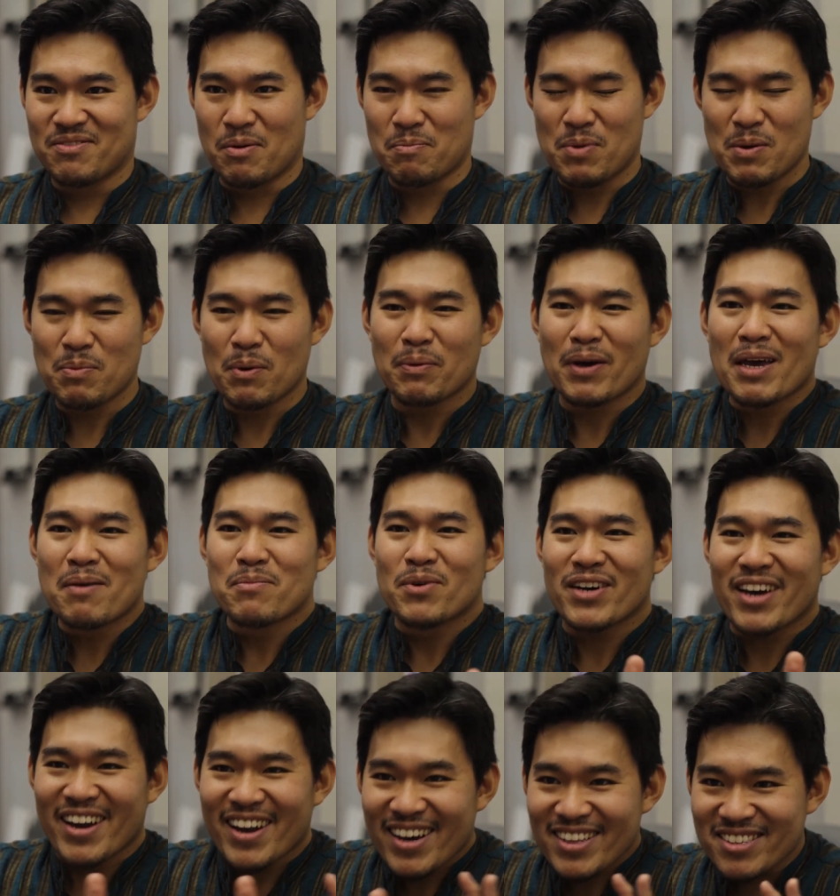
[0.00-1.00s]
And people became
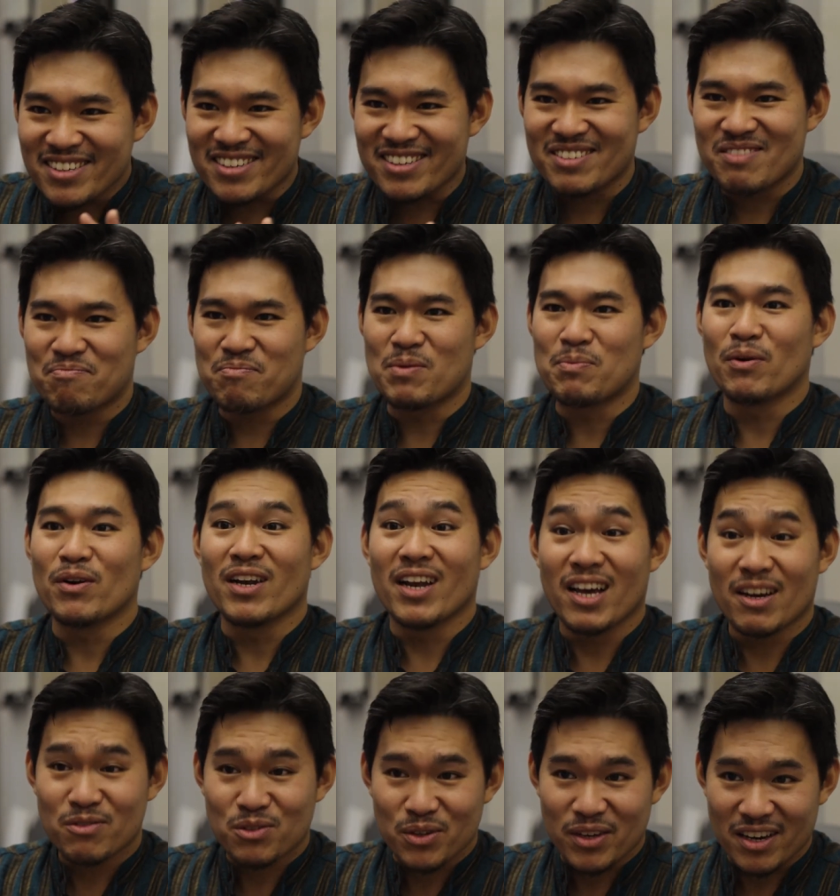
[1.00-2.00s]
more connected. People
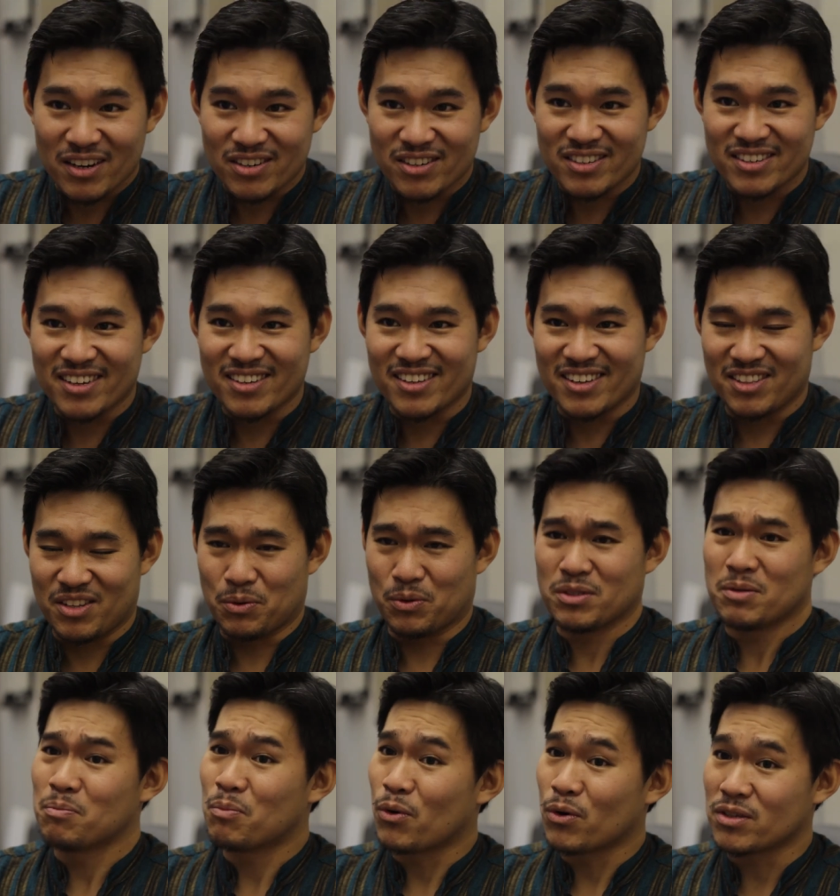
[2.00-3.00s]
laughed together, and that
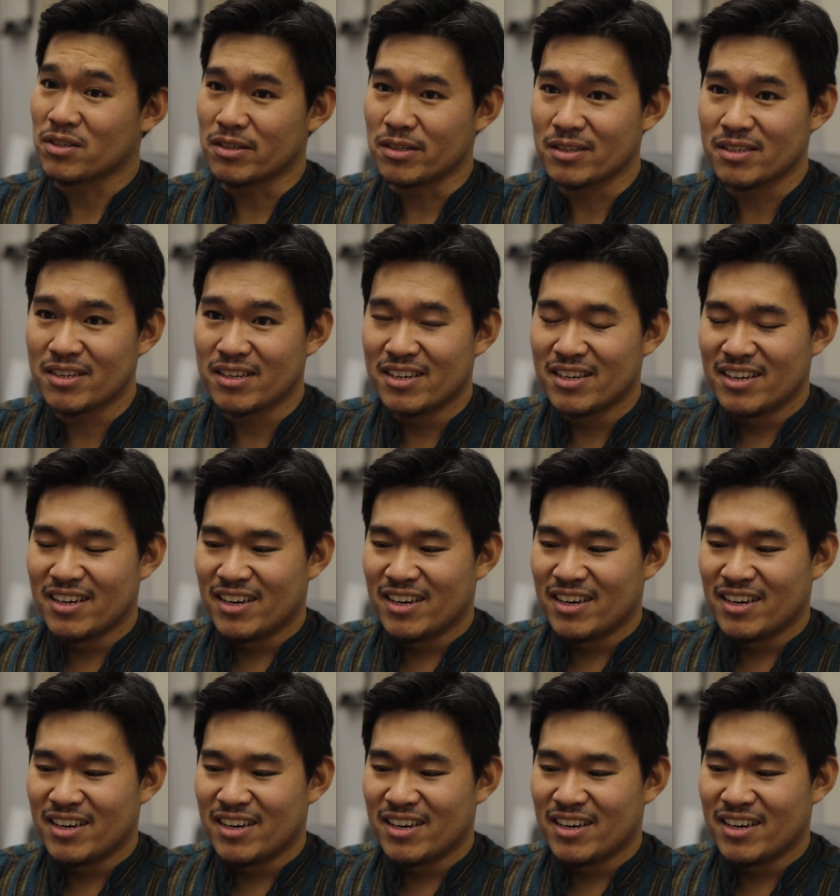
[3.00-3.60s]
was important.